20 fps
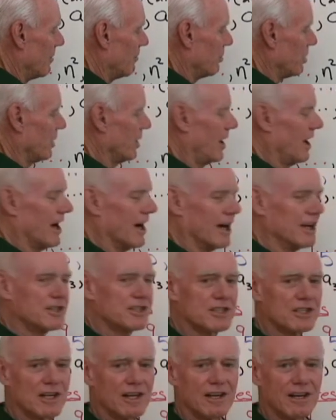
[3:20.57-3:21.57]

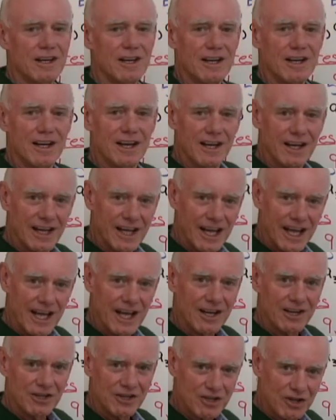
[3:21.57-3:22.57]
plus
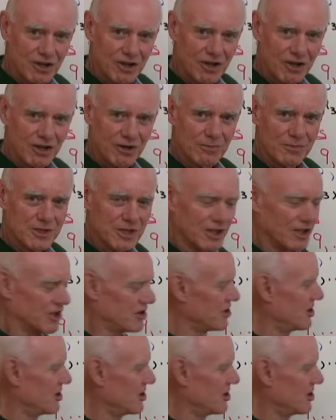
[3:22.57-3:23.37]
n terms in the